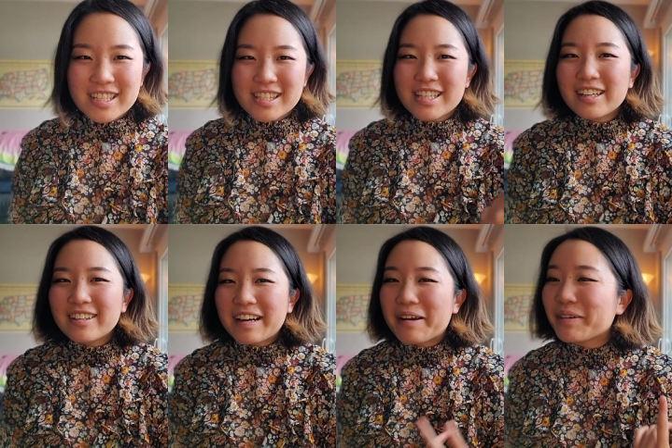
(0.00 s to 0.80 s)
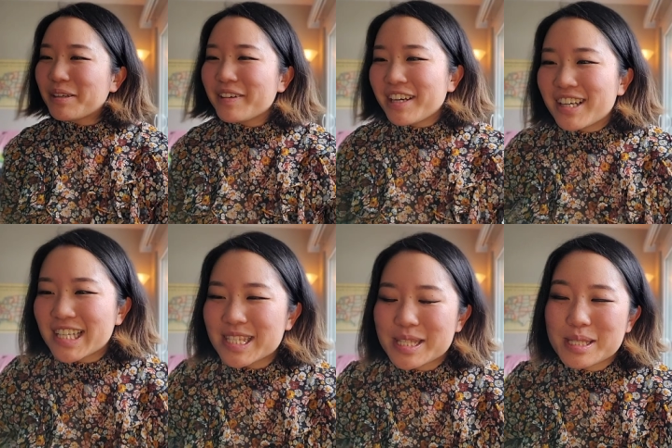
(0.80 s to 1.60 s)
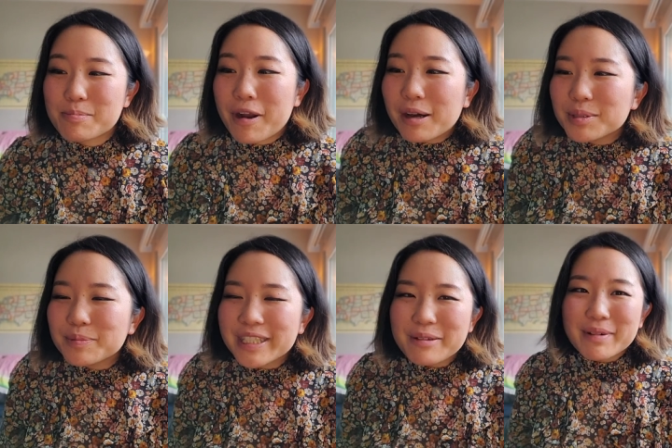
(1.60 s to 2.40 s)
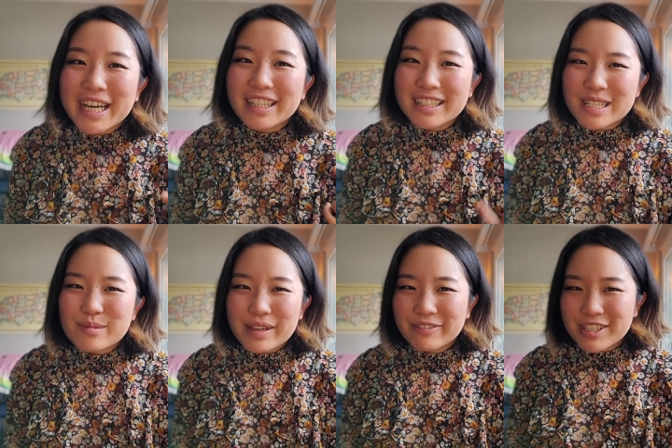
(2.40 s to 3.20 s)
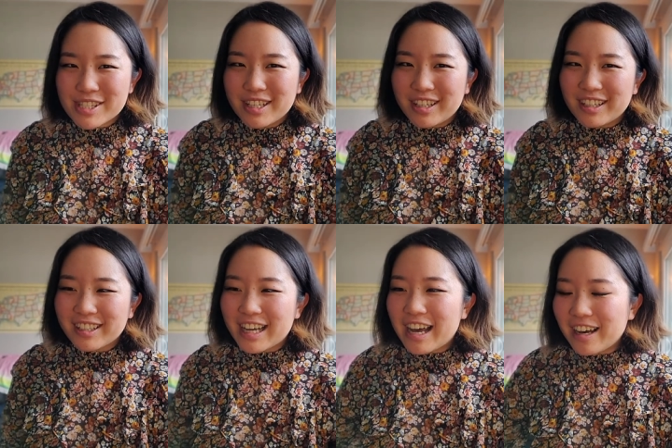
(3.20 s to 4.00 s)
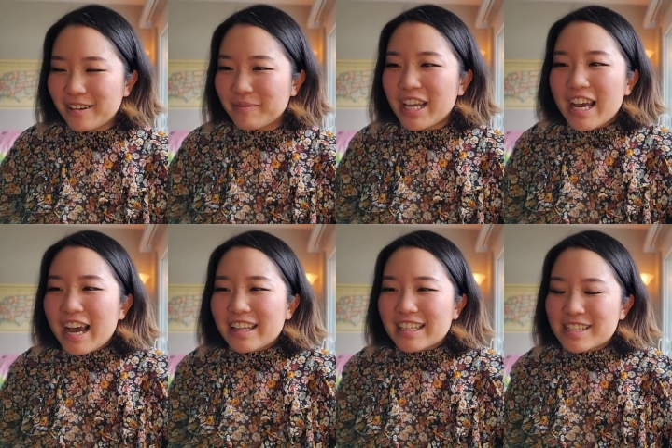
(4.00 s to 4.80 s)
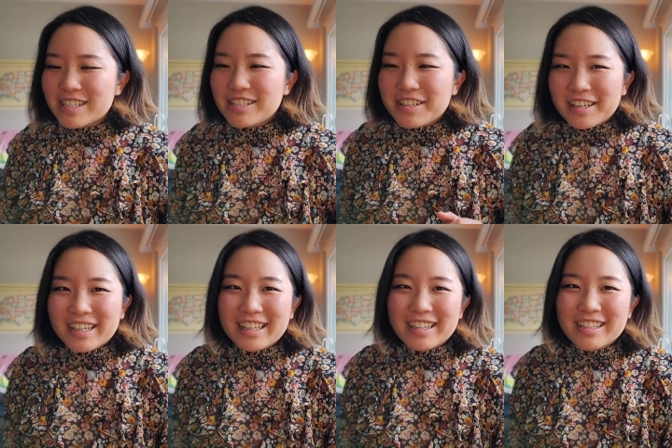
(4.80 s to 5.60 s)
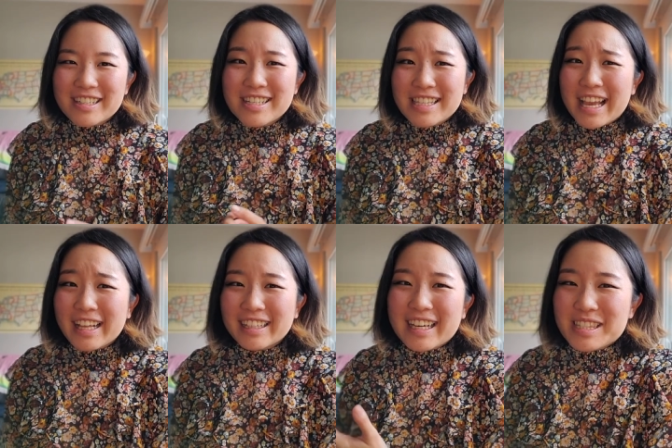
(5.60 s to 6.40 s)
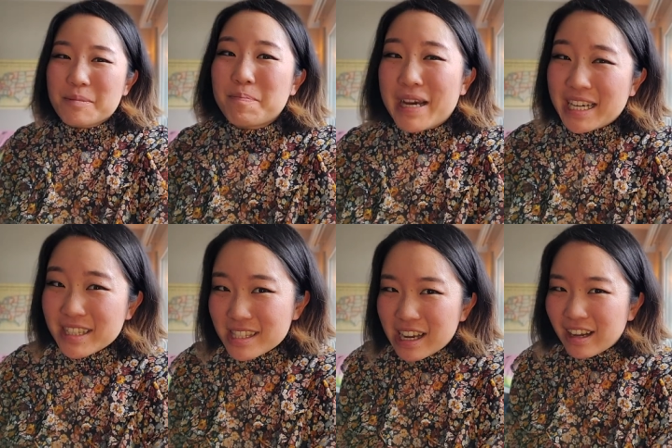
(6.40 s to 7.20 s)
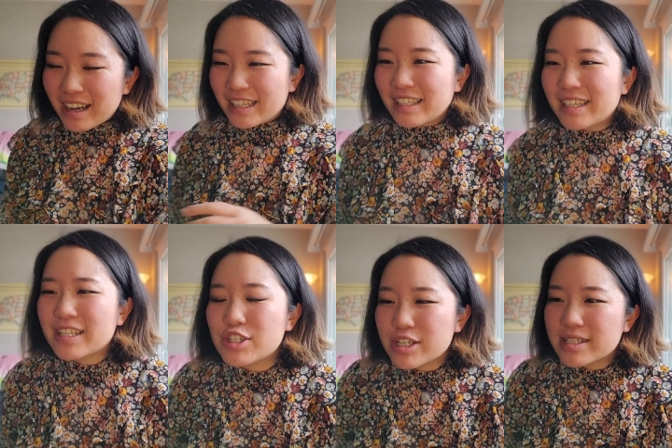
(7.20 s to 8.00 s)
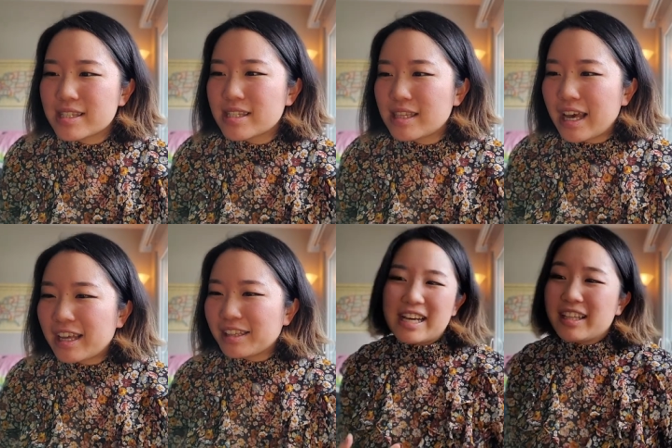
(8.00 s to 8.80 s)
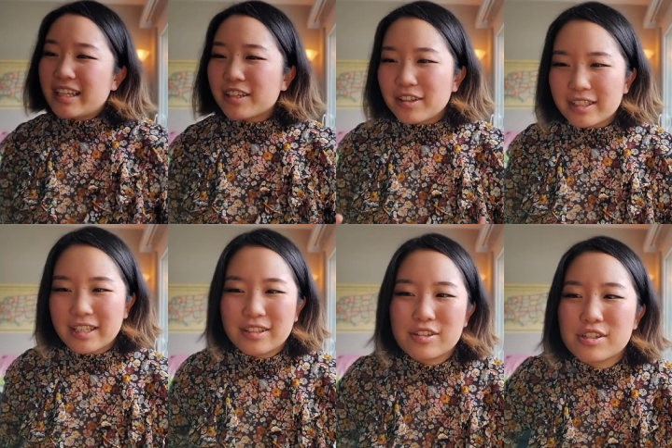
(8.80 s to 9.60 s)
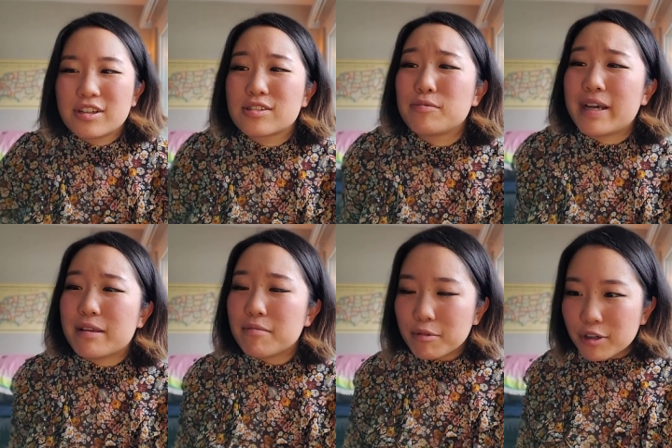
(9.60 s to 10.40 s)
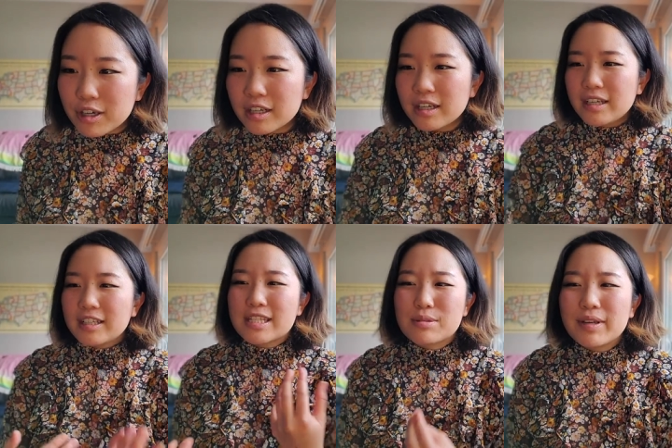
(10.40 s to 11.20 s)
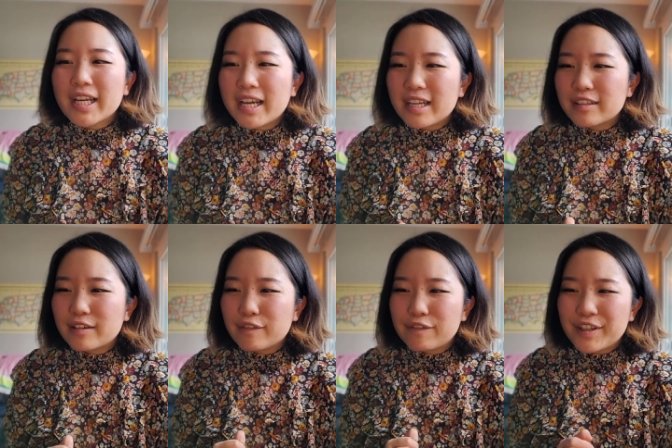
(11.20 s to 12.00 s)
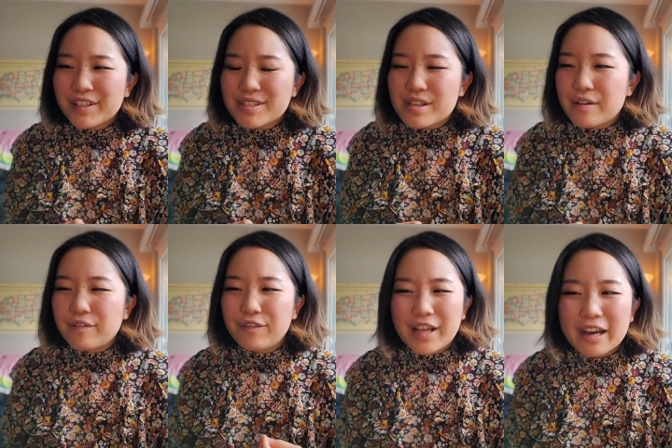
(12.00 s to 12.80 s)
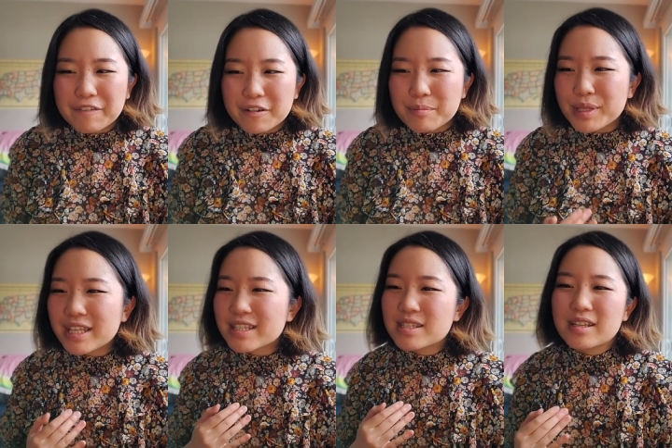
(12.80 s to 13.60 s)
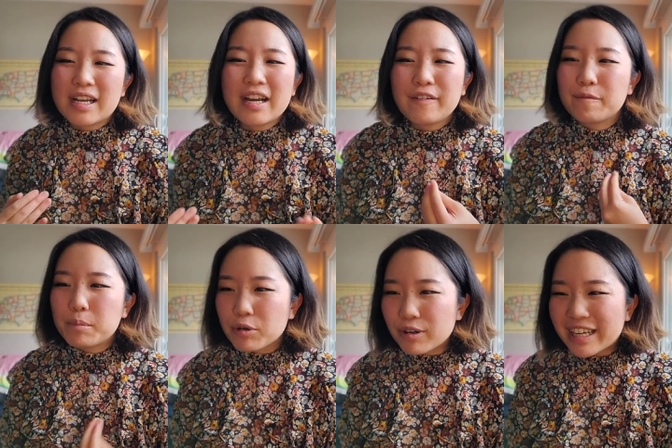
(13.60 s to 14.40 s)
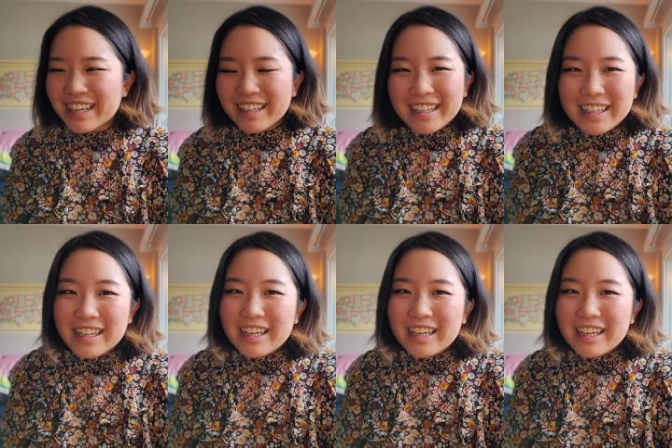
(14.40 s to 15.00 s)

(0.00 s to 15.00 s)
So I'm gonna be honest, this is probably my least favorite song. Um, that's not to say that it's a bad song. I think it's just that I like all the other songs way more. This one kind of falls flat for me. It's kind of boring.